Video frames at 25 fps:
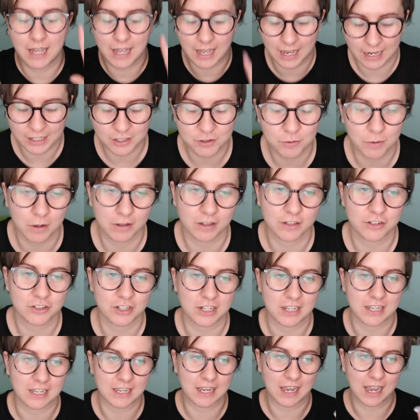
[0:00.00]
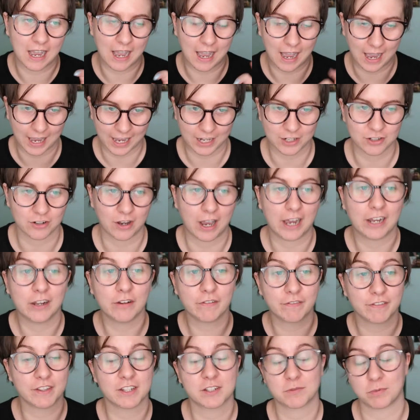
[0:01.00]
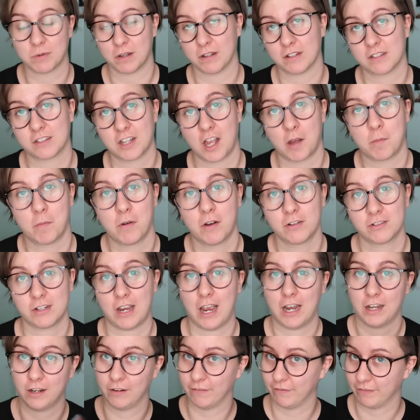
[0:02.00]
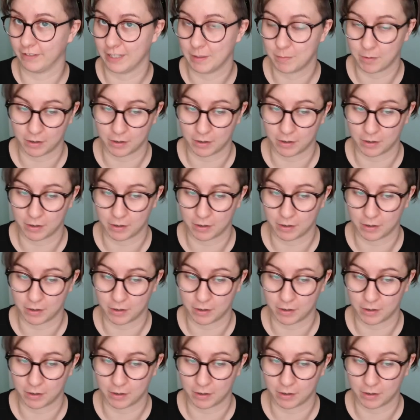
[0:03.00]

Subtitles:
a duology. I adore. I love this world so much. I love Leigh